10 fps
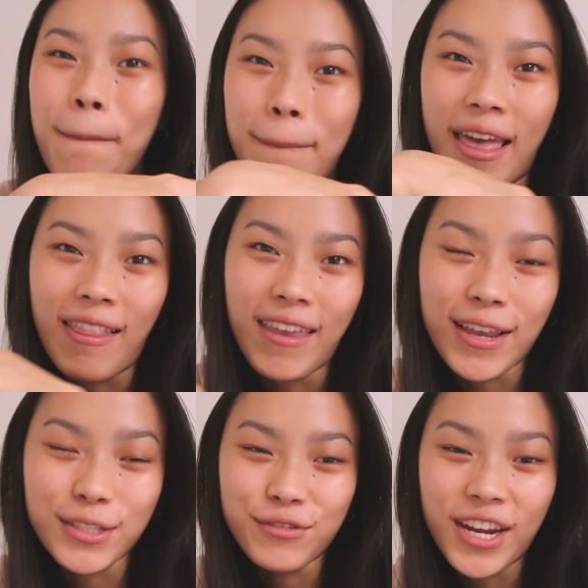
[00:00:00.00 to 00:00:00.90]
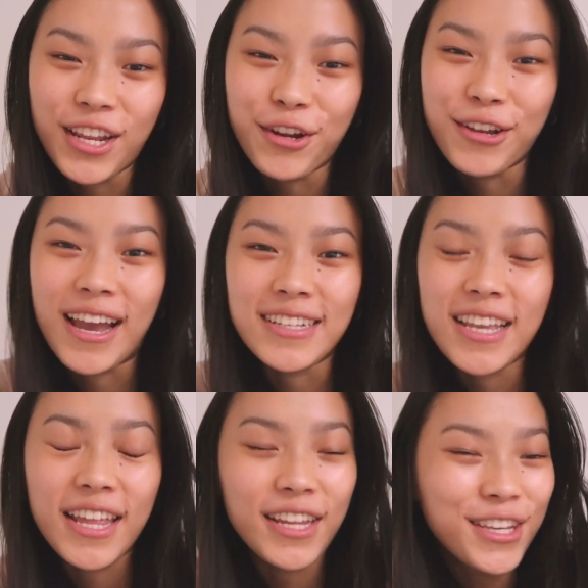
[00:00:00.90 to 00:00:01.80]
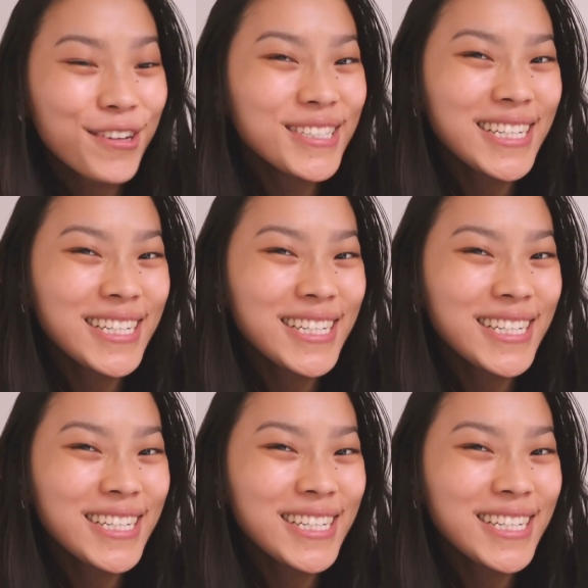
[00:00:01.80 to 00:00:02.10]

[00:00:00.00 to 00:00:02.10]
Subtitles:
my link is right here. You guys can use